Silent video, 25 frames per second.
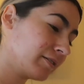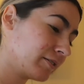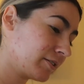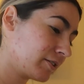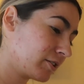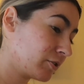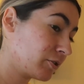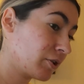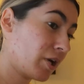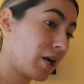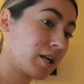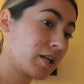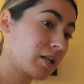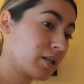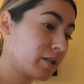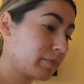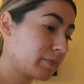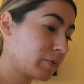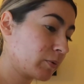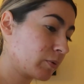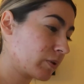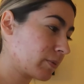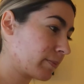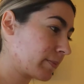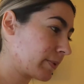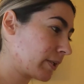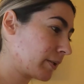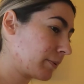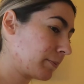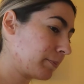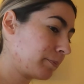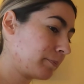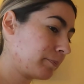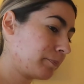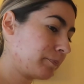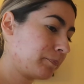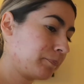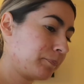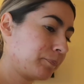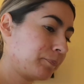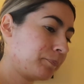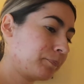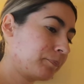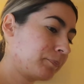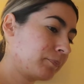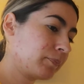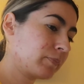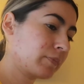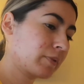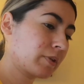You not coming with me?
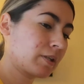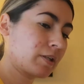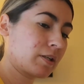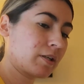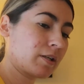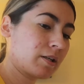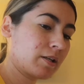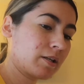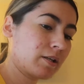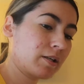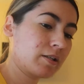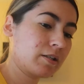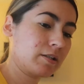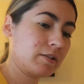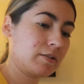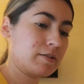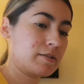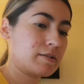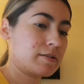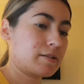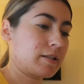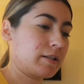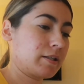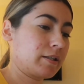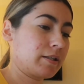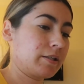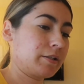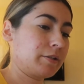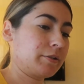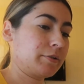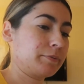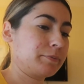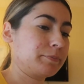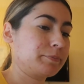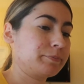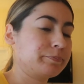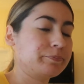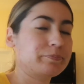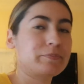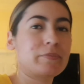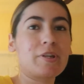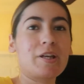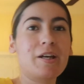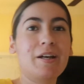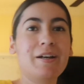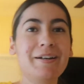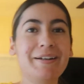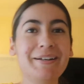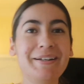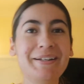You're staying here.
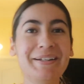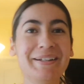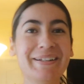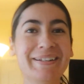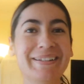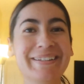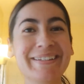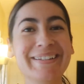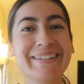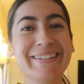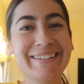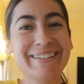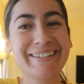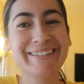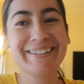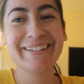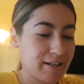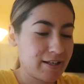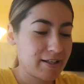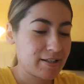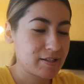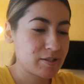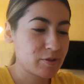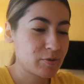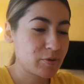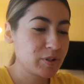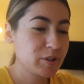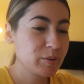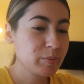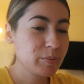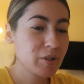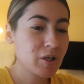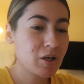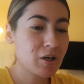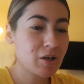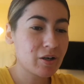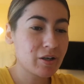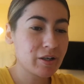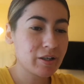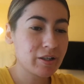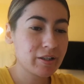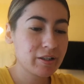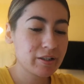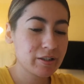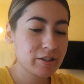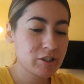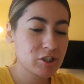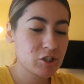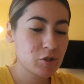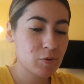It's going to be hard
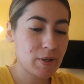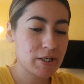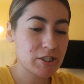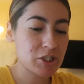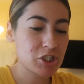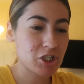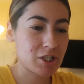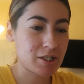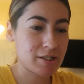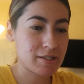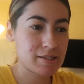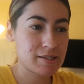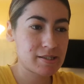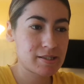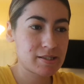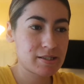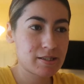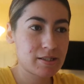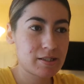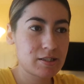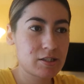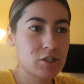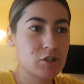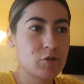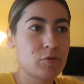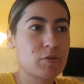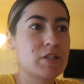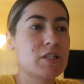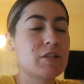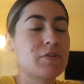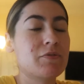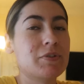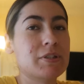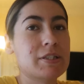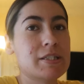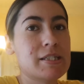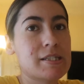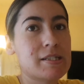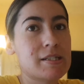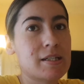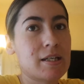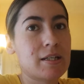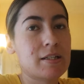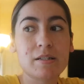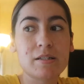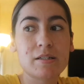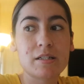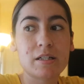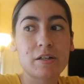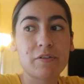to adjust to a different
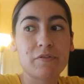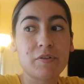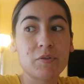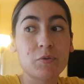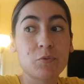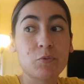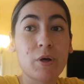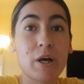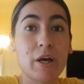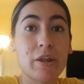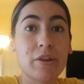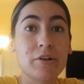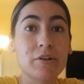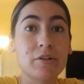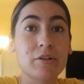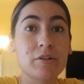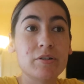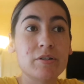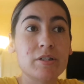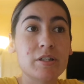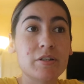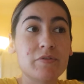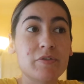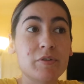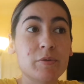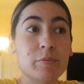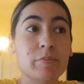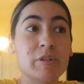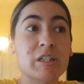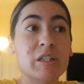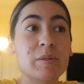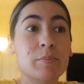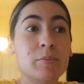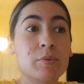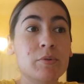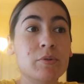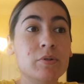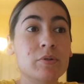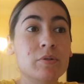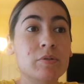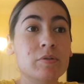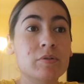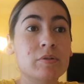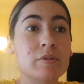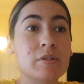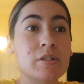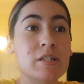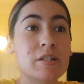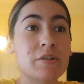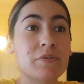state, different weather, different people,
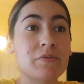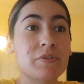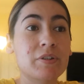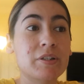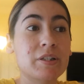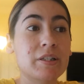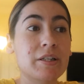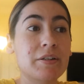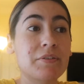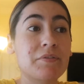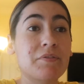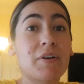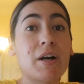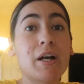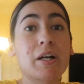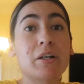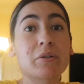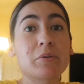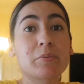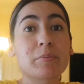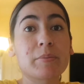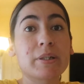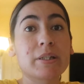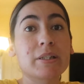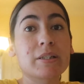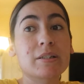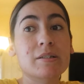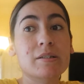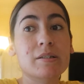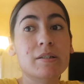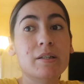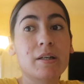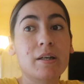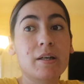different environment,